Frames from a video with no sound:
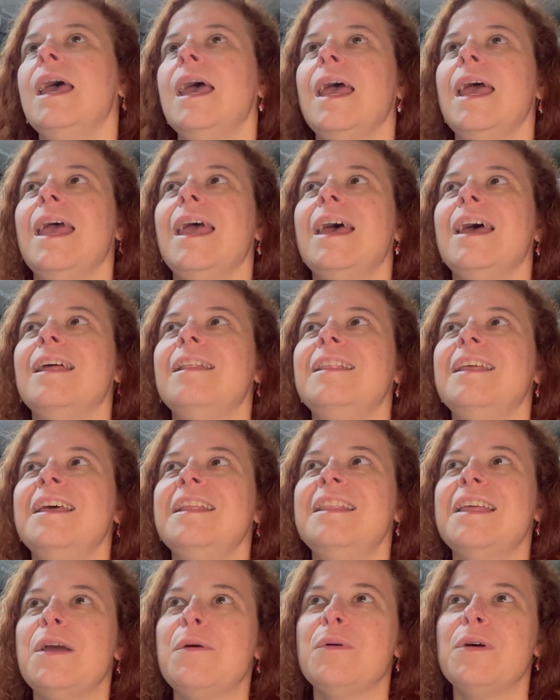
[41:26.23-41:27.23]
And
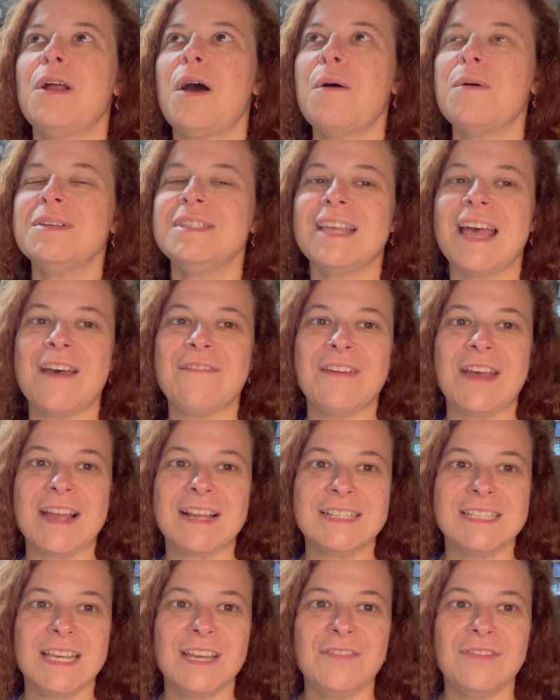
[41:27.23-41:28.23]
then they would always have
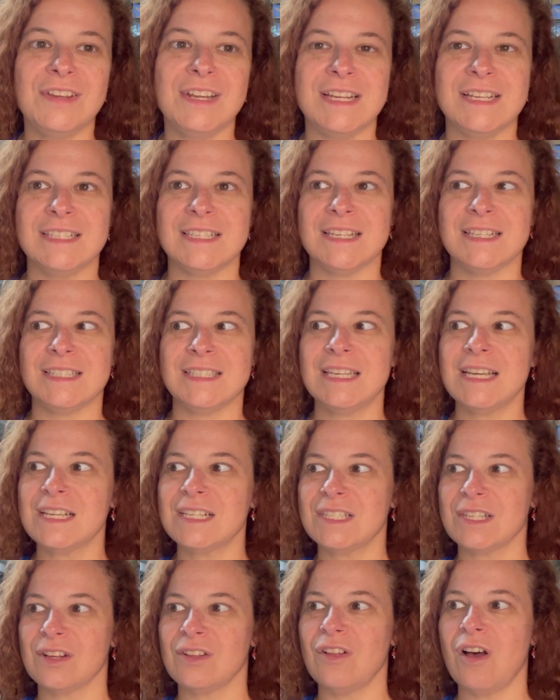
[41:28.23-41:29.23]
activities at
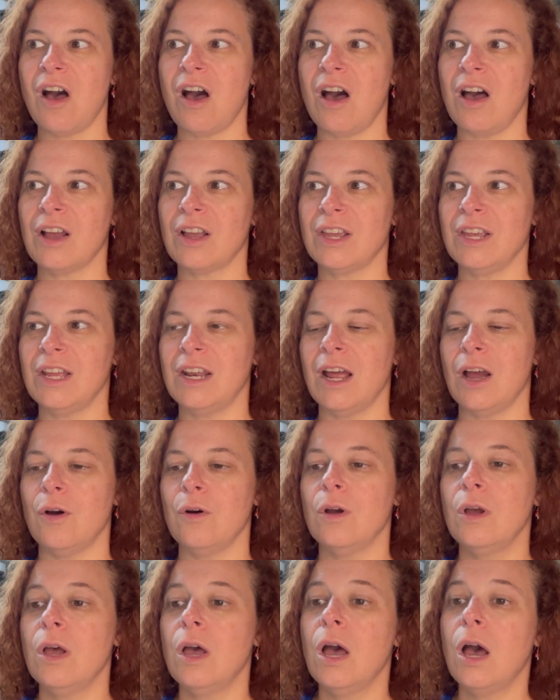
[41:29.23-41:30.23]
six o'clock, you know.